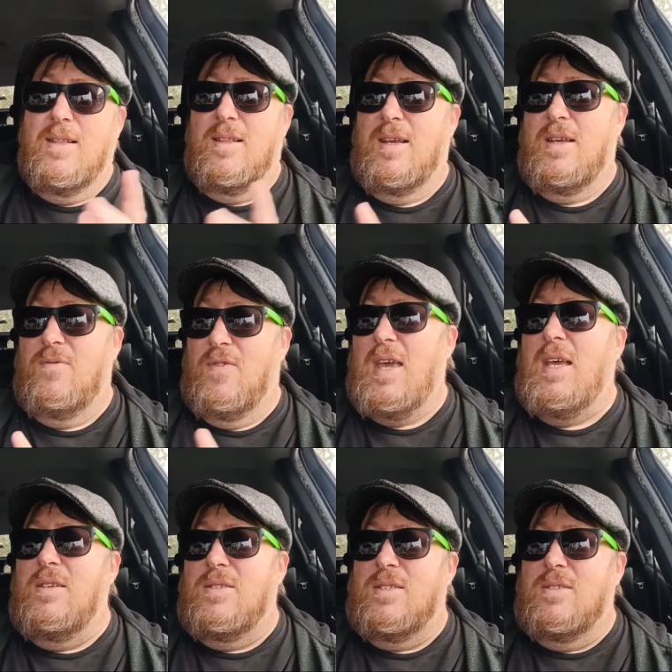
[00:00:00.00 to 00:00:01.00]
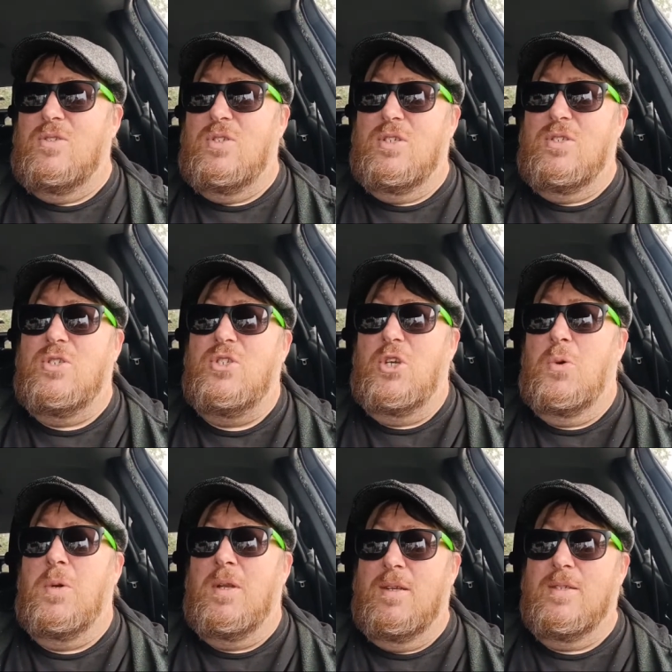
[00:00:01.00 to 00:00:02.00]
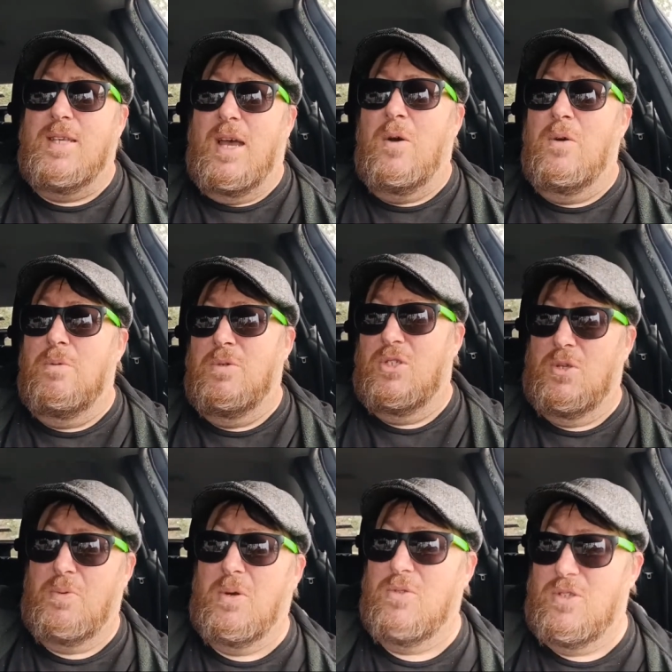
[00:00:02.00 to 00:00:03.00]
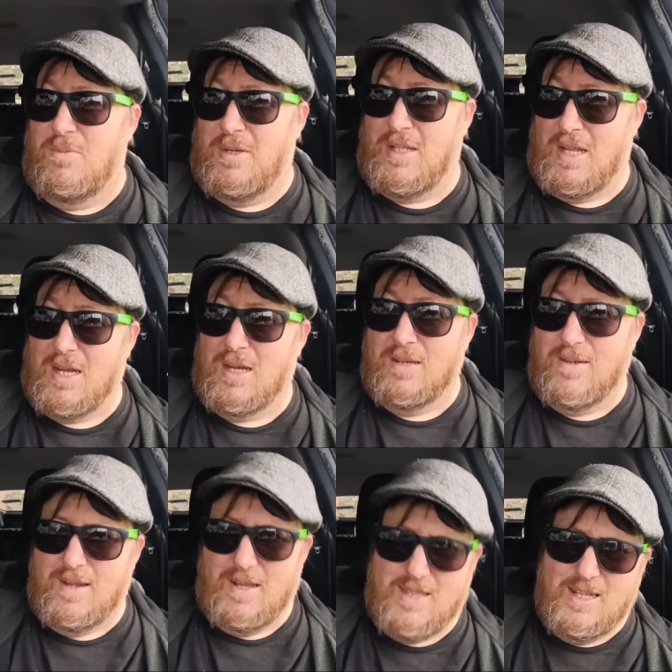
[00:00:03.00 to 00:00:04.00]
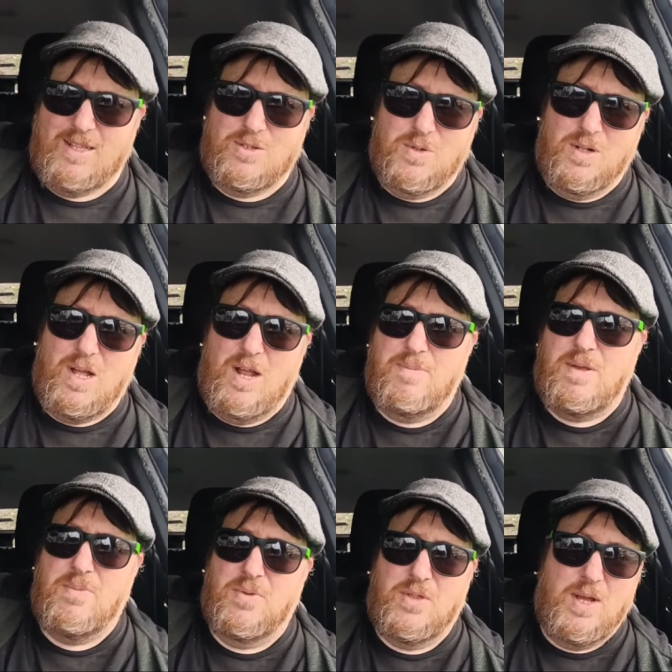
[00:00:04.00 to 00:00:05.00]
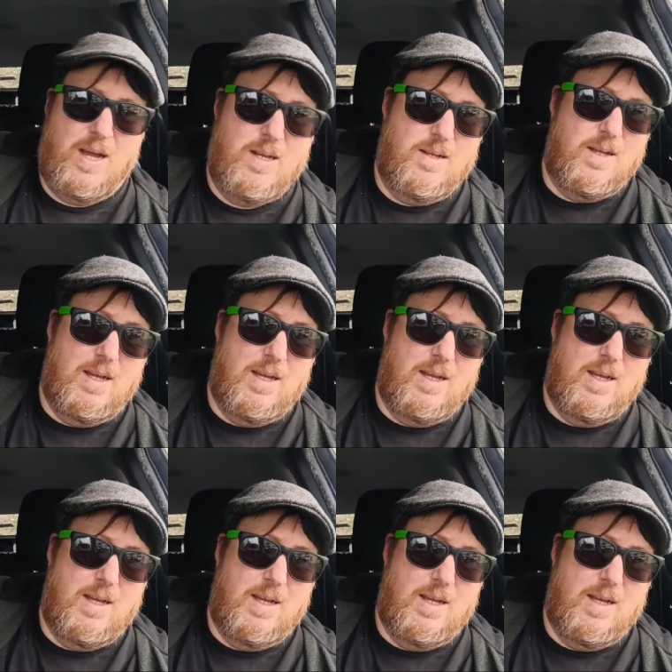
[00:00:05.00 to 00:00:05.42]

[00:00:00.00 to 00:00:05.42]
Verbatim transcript: like Vegas is just showing us how it was supposed to be done. I think that's what a lot of people thought.